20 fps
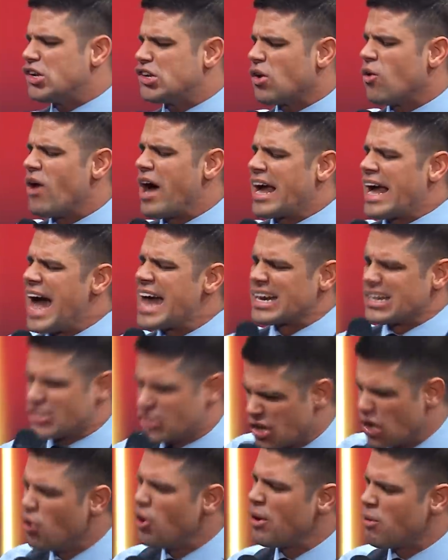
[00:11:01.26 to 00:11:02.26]
So I got
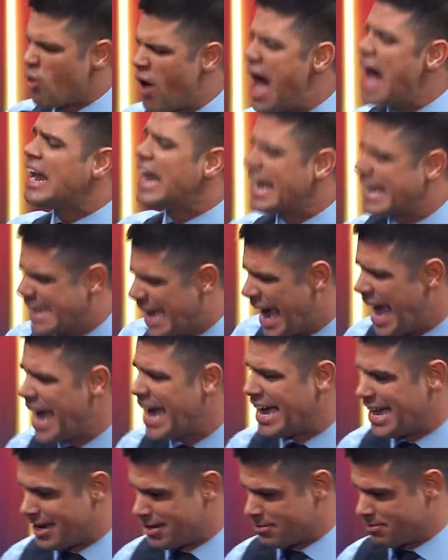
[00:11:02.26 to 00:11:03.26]
to do it while I
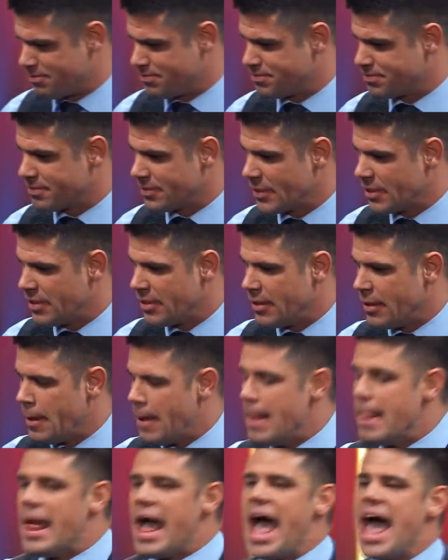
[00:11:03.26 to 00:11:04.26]
can.
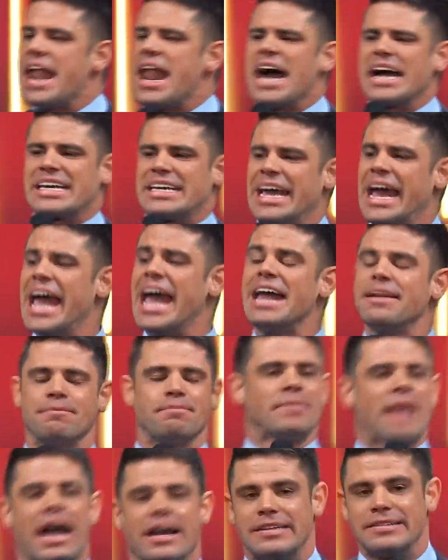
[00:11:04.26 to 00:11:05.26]
And I can't,
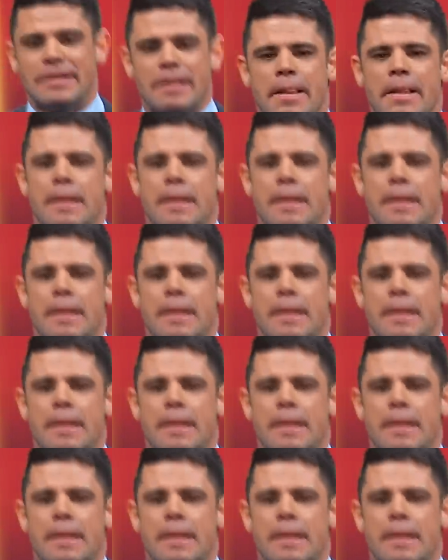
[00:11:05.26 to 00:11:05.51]
I,